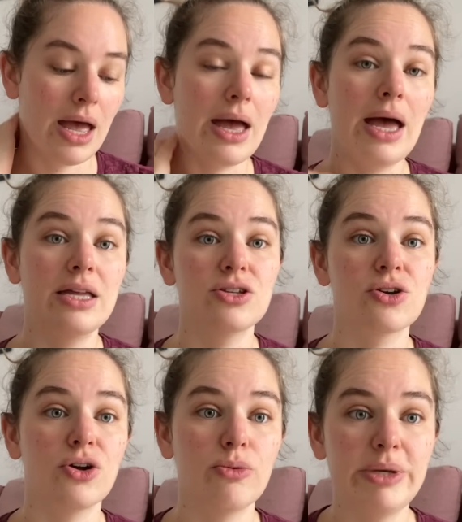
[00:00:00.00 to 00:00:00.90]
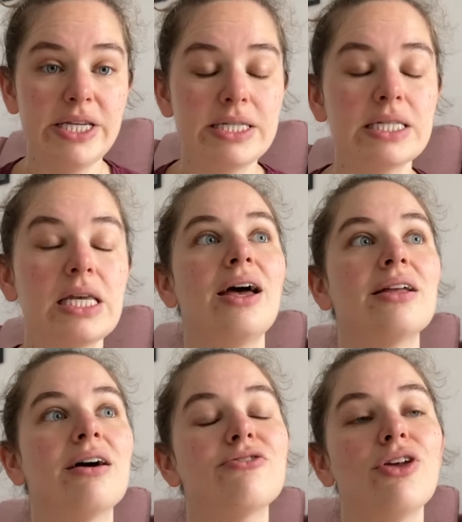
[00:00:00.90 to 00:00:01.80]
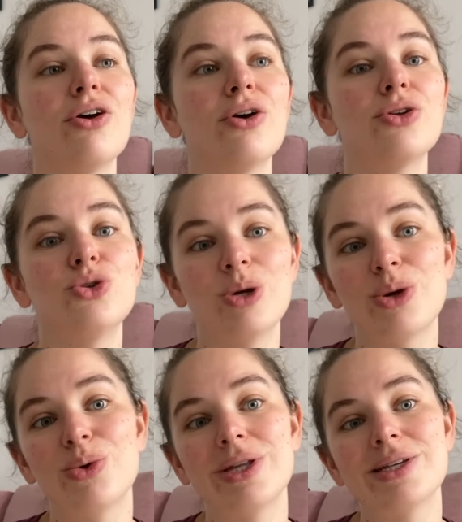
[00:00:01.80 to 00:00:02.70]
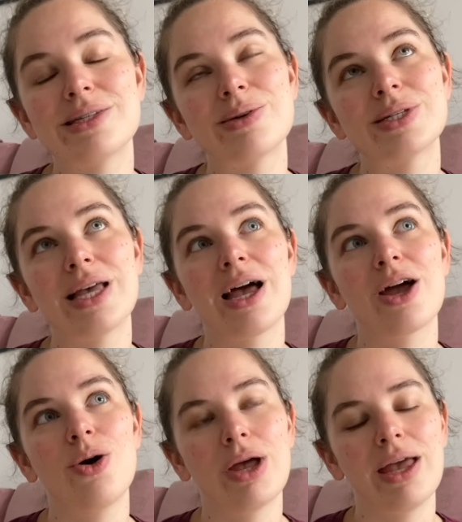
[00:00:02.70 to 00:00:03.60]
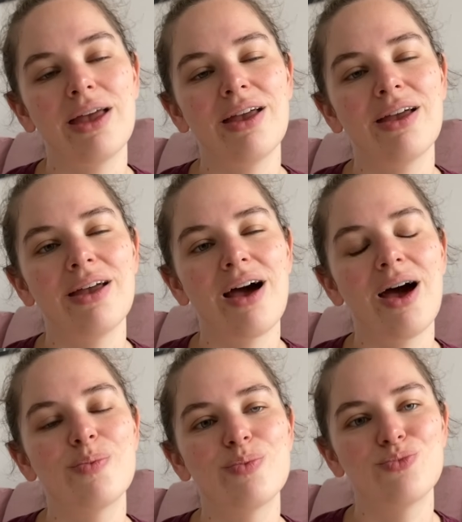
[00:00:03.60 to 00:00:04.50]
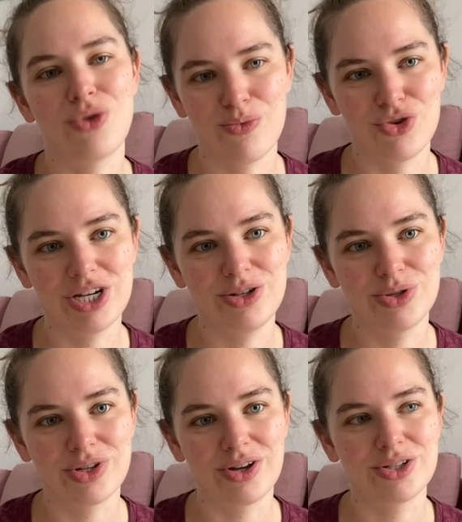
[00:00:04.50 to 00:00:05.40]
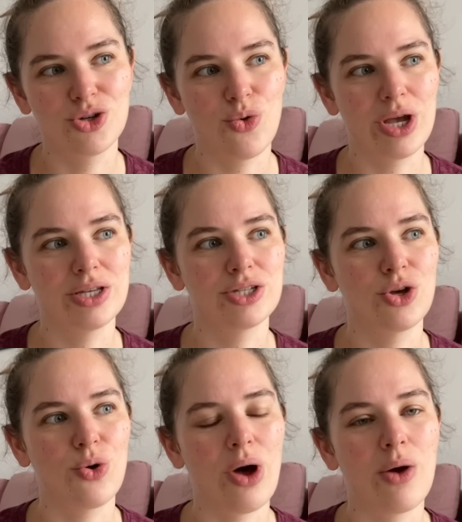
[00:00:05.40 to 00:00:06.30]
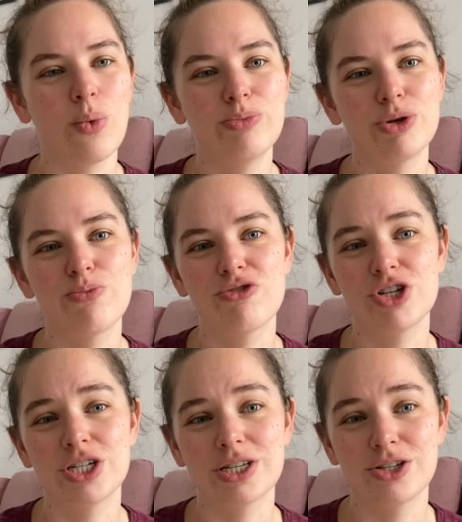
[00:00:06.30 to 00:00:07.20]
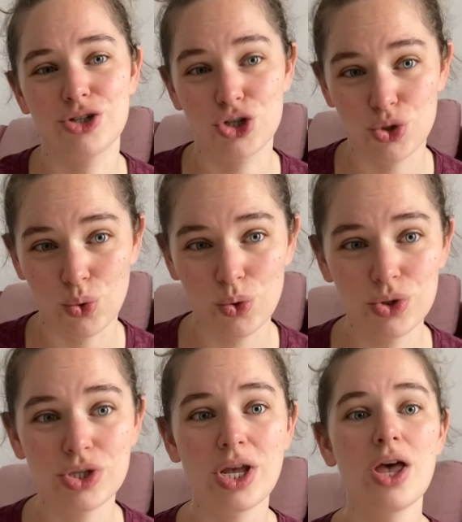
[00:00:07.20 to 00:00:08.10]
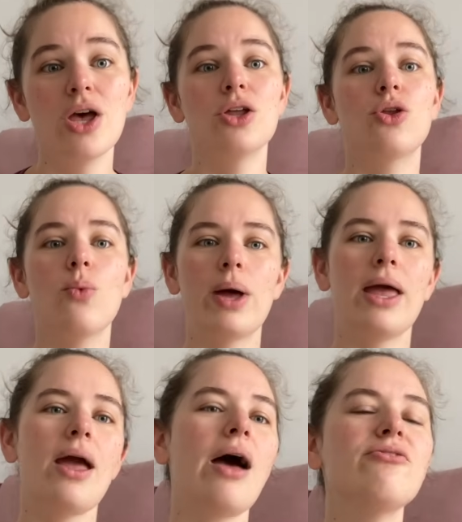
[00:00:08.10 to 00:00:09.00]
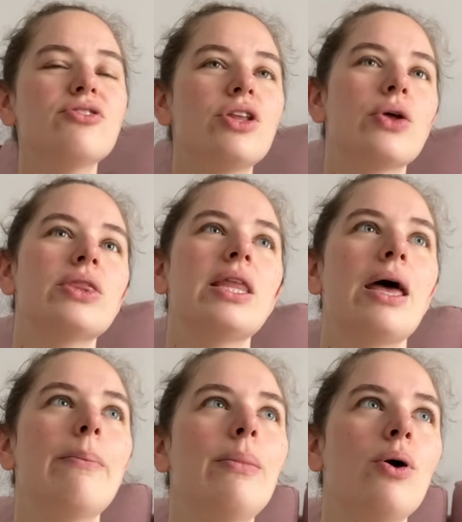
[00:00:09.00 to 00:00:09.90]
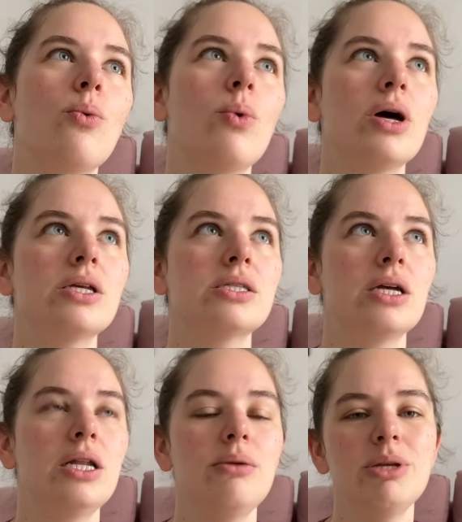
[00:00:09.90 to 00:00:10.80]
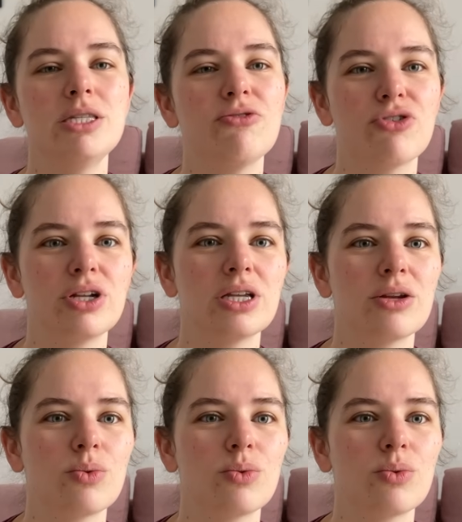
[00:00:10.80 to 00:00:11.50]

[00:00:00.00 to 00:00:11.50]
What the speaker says: and the collar piece. And after doing all this, I was like, okay, I'm ready to start sewing. So I whipped up Francesca's shorts. The way I've done them was a little bit different than